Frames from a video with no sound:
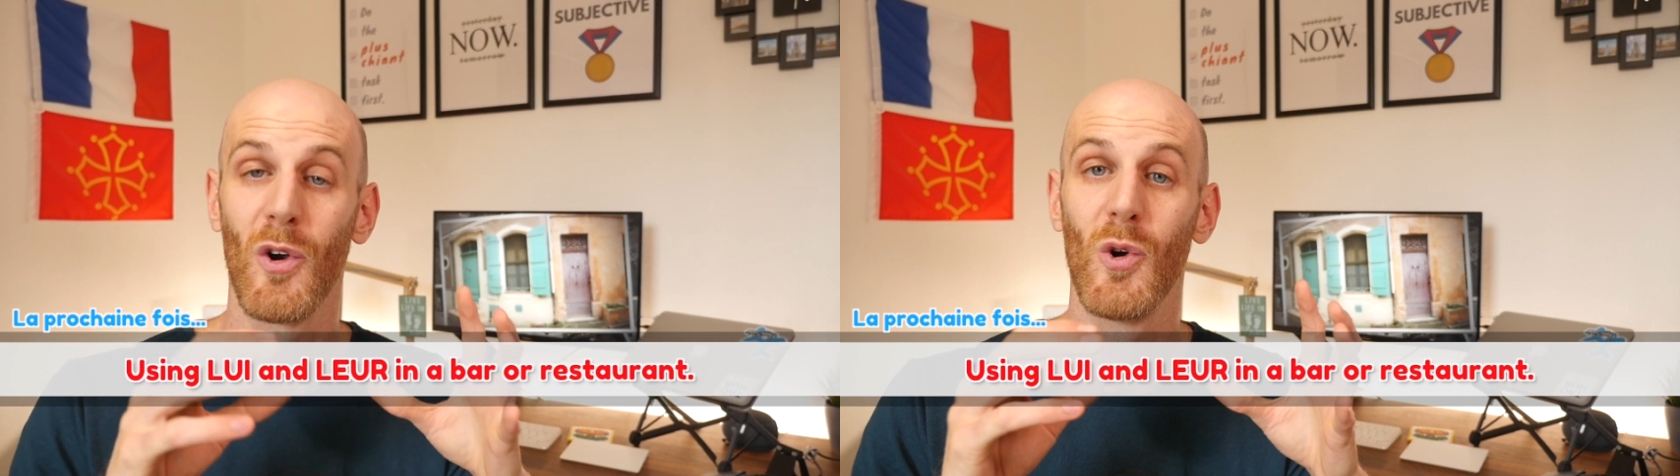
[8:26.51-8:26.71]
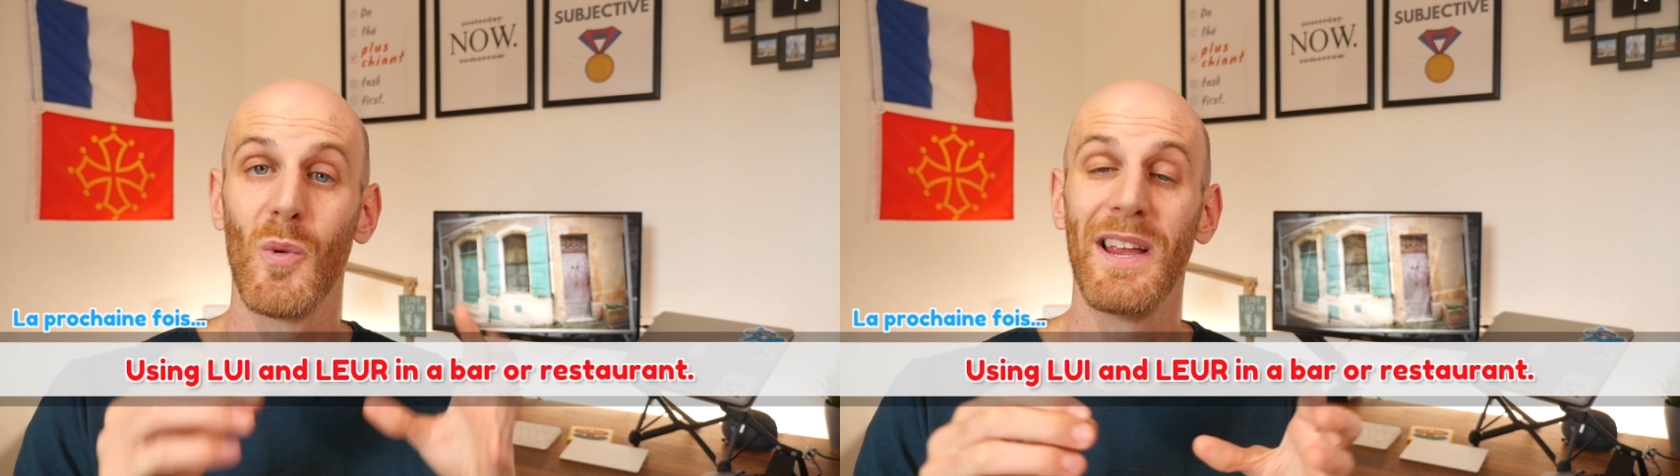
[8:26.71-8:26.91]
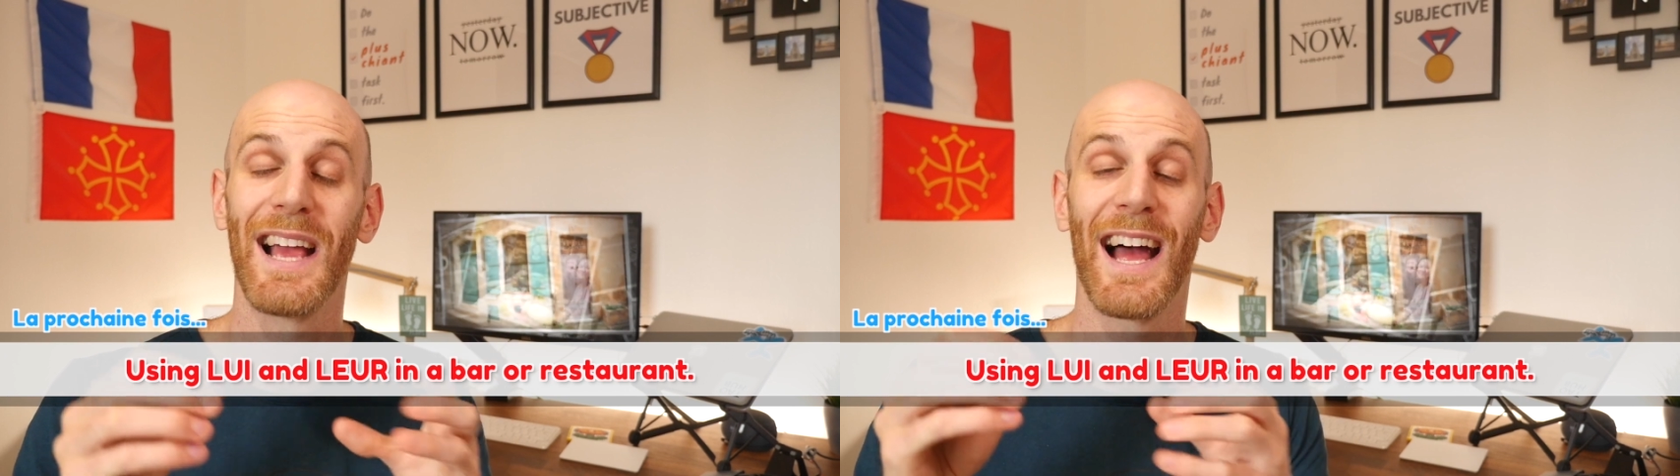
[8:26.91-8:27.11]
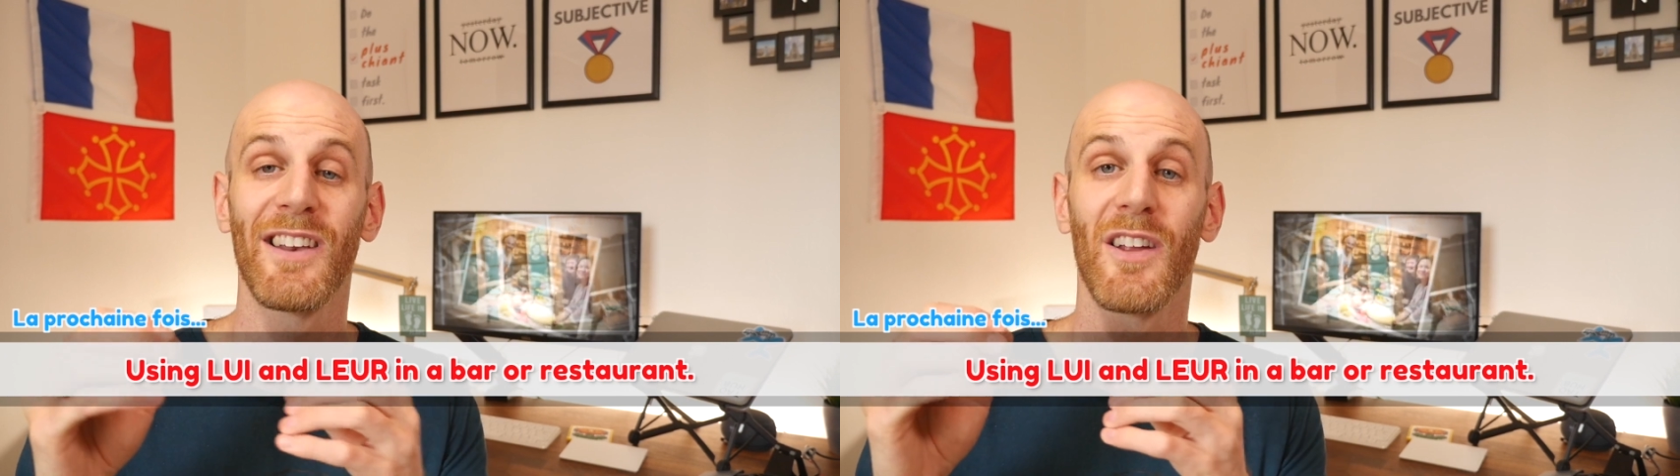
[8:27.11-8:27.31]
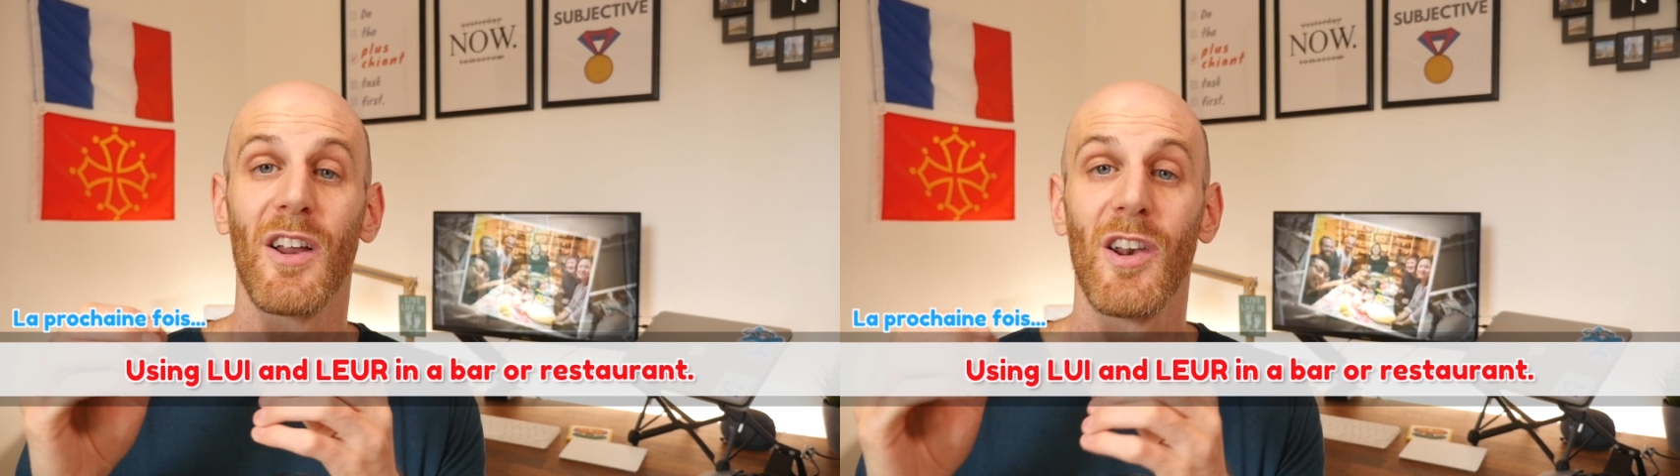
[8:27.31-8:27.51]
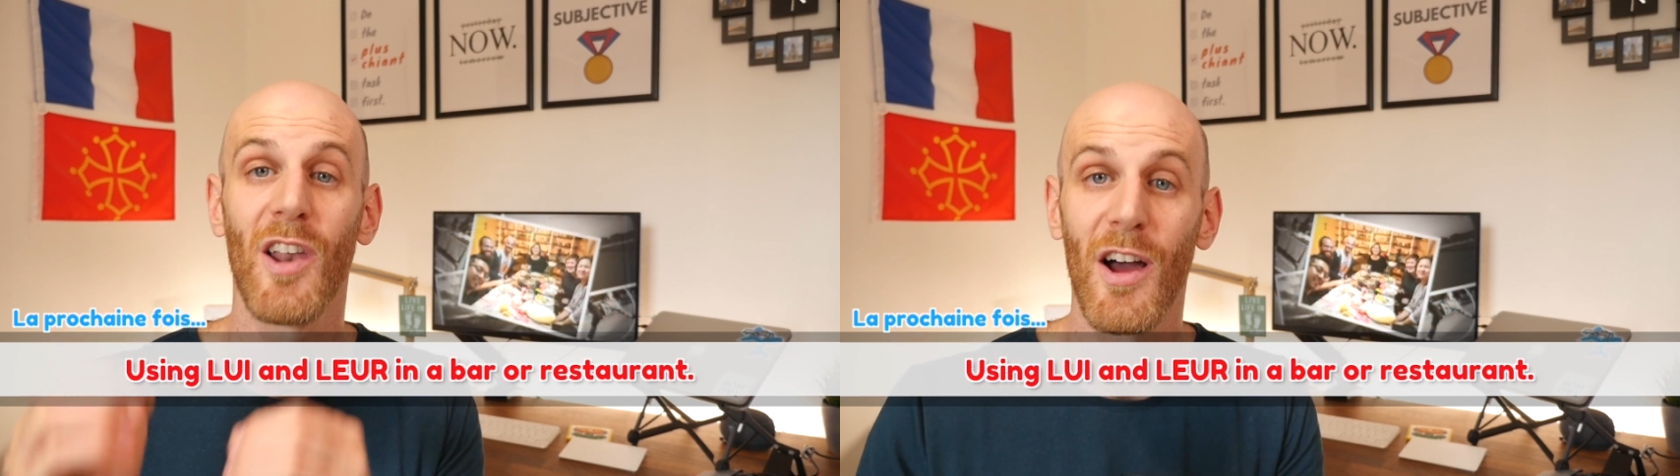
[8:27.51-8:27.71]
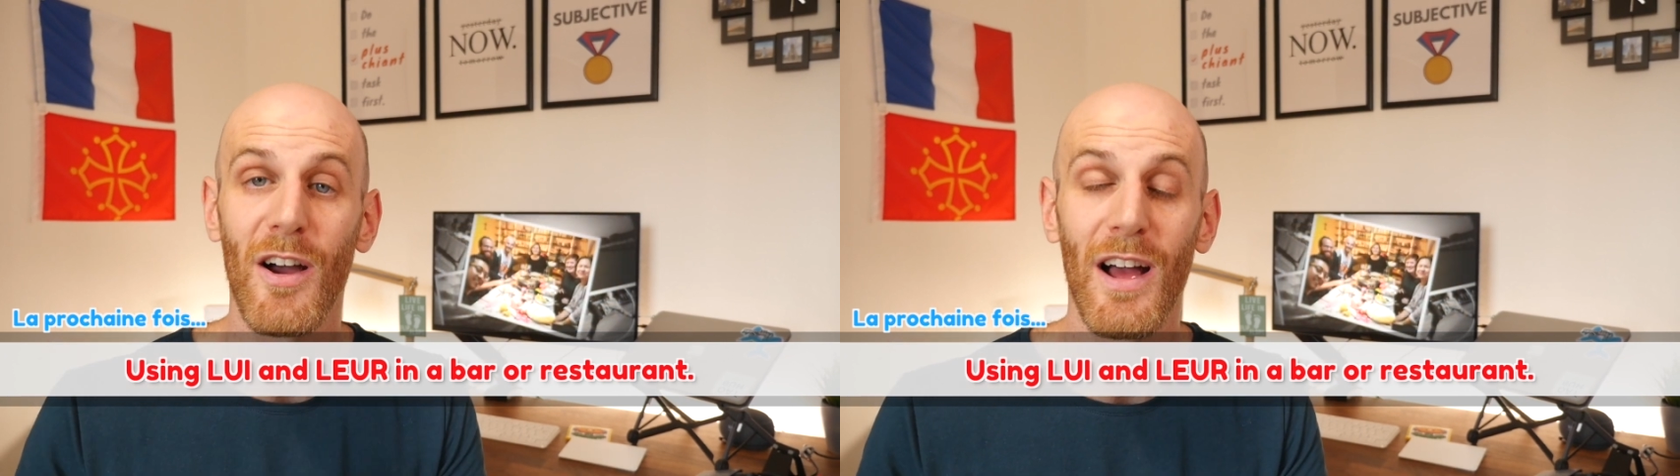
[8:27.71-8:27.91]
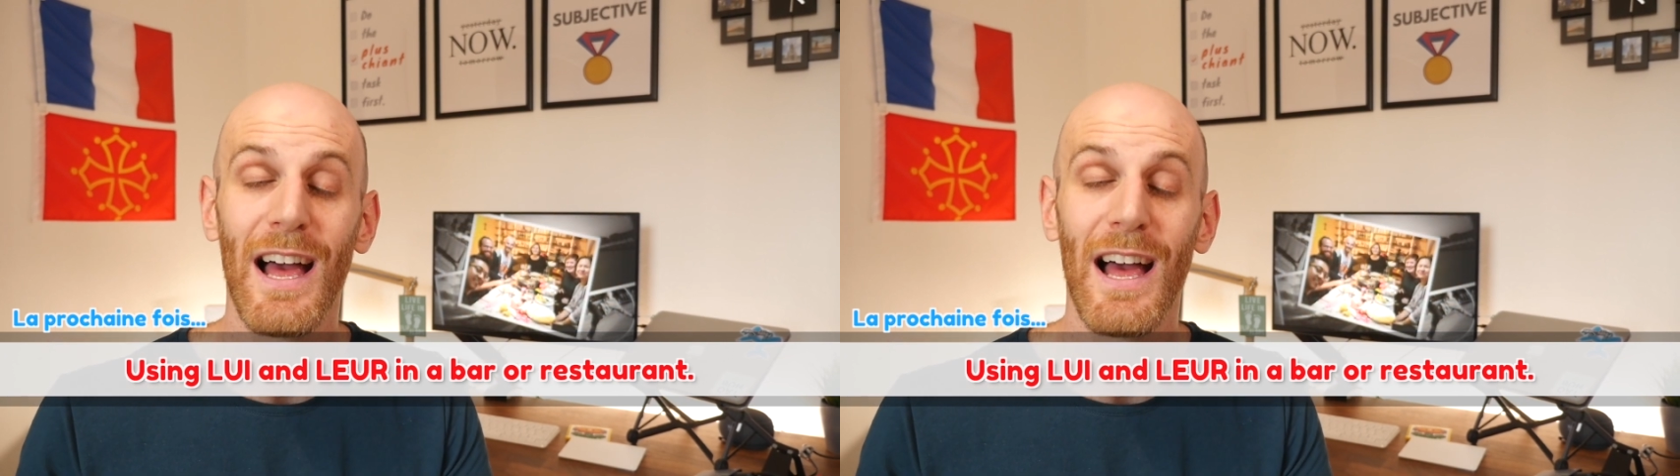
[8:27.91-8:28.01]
LUI and LEUR